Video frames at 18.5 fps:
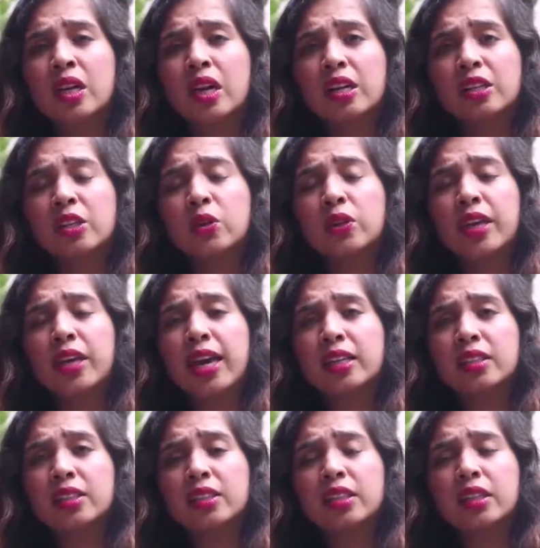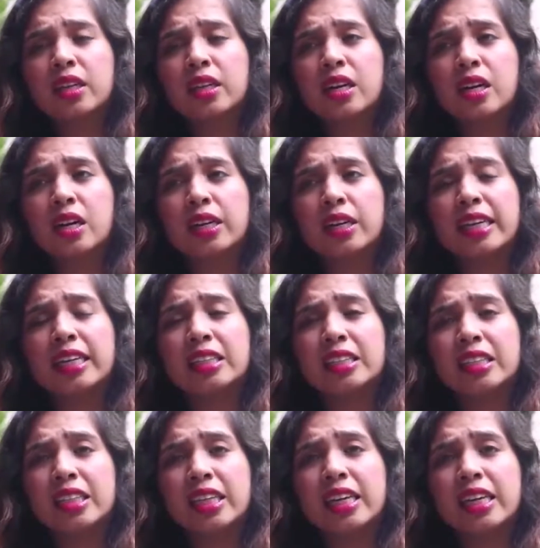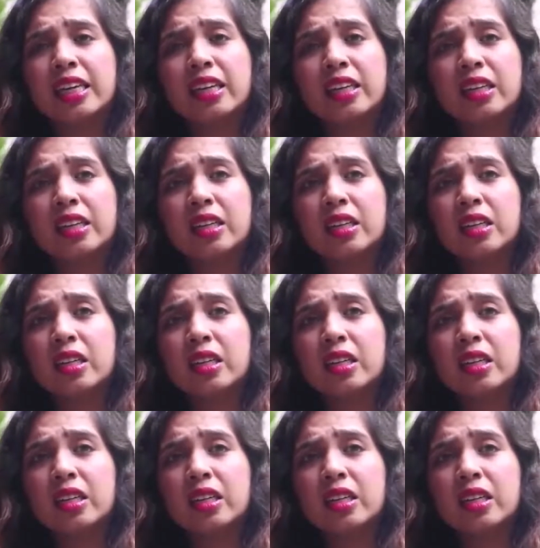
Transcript: you can easily